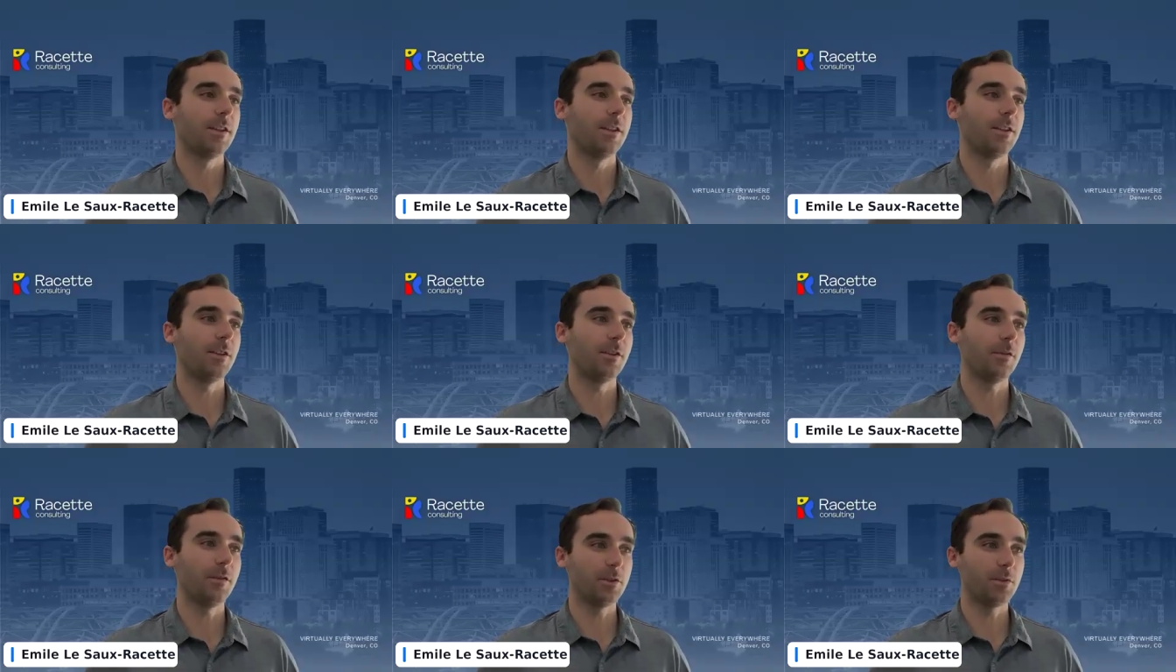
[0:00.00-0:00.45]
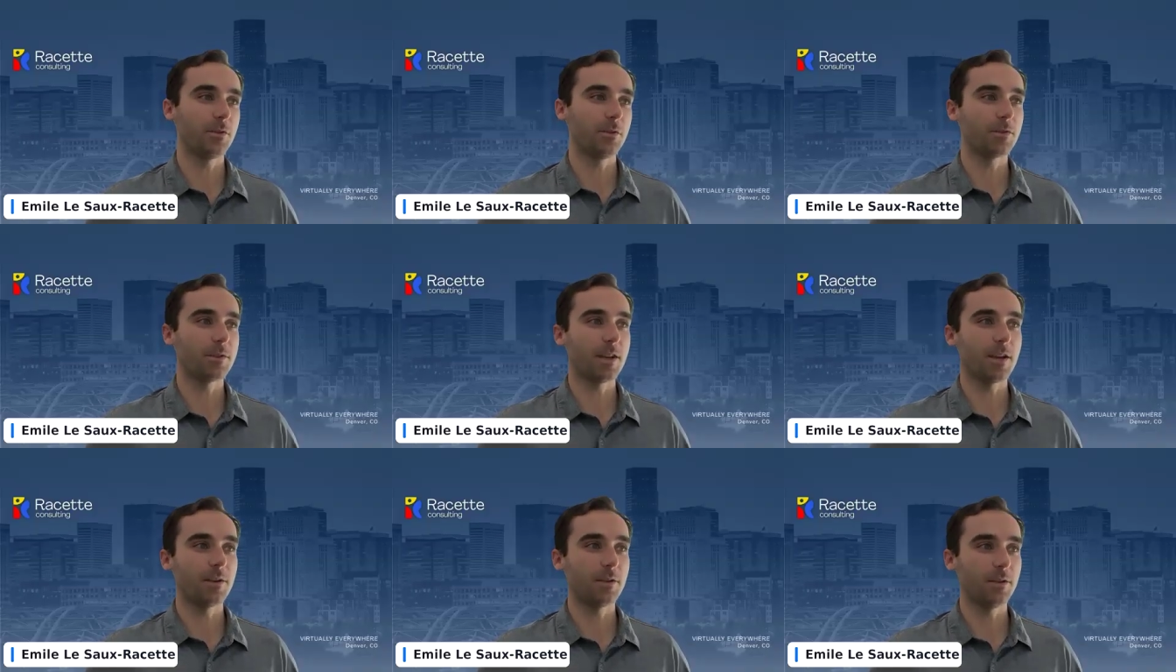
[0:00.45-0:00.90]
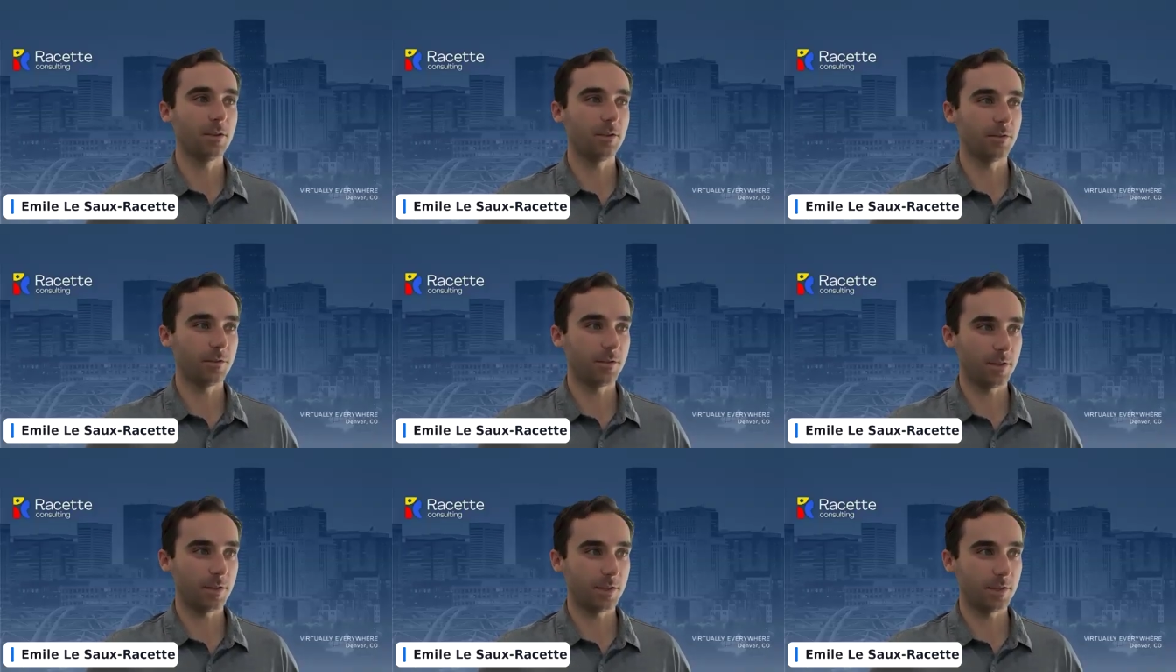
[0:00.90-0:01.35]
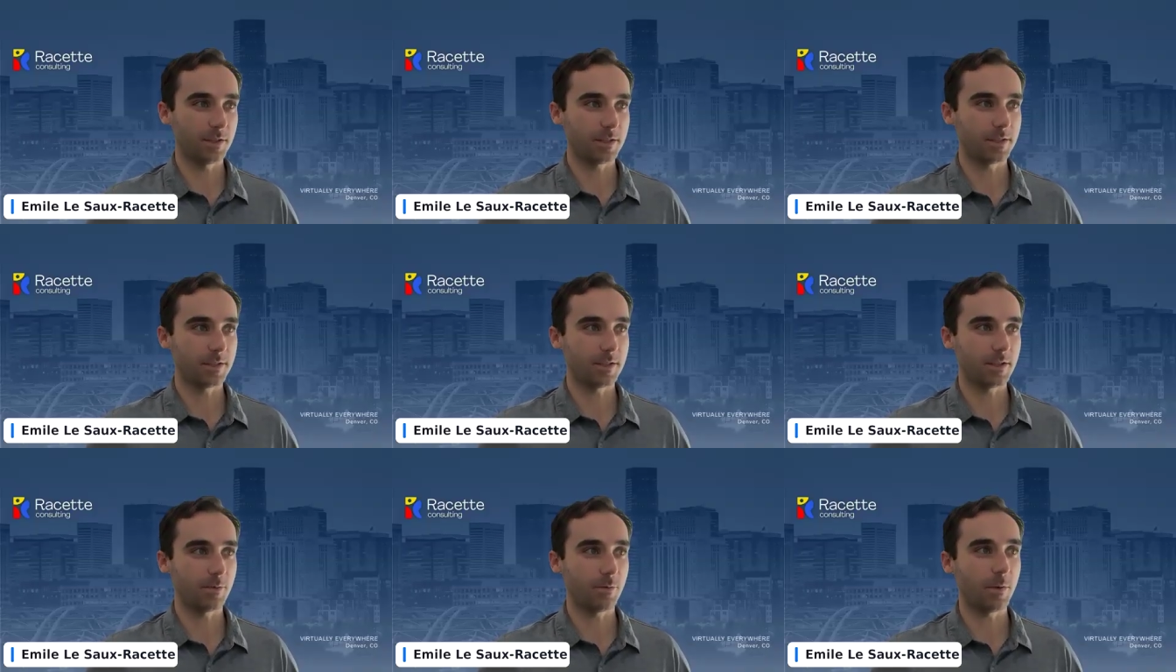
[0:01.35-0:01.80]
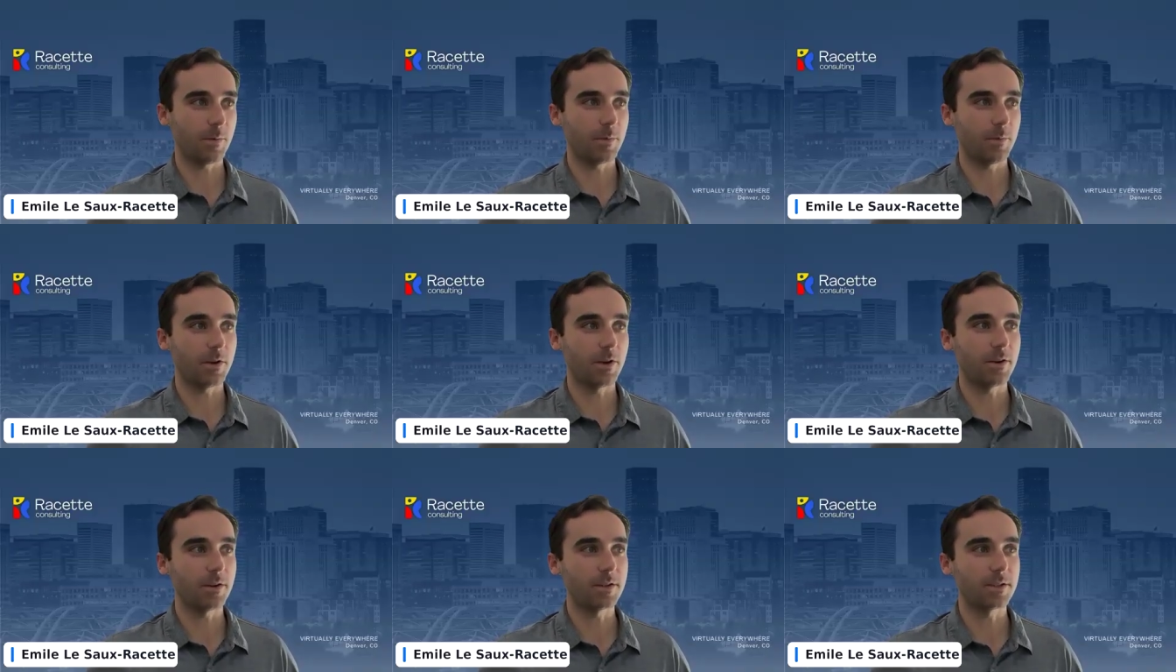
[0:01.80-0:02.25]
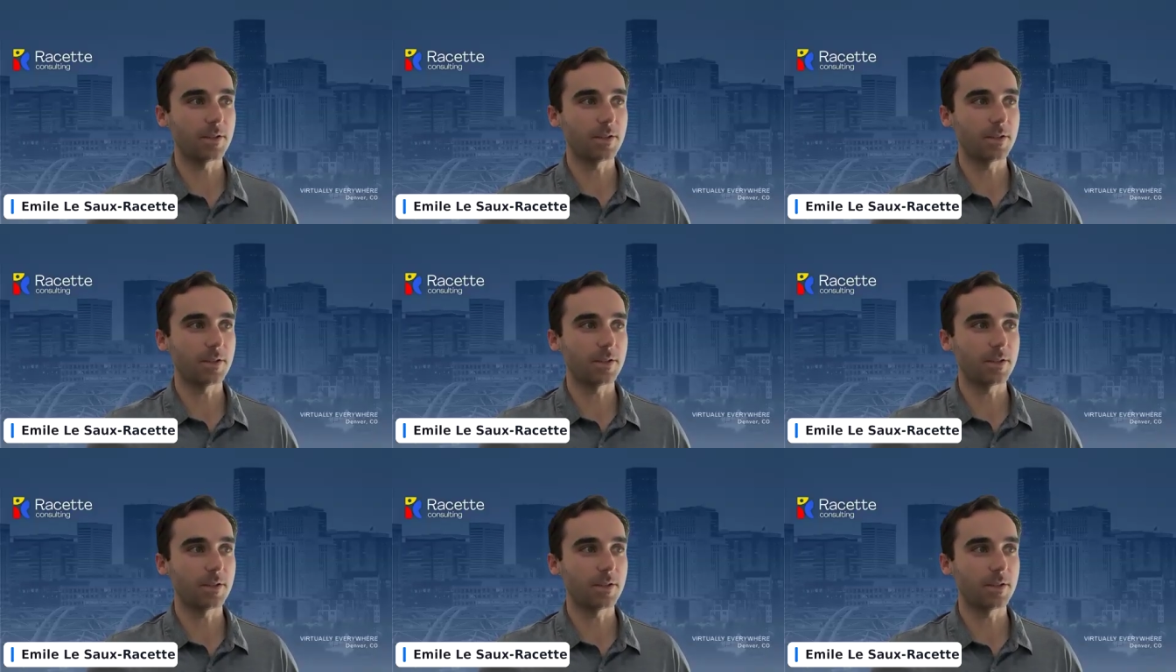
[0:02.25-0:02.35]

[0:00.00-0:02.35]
the official title of this webinar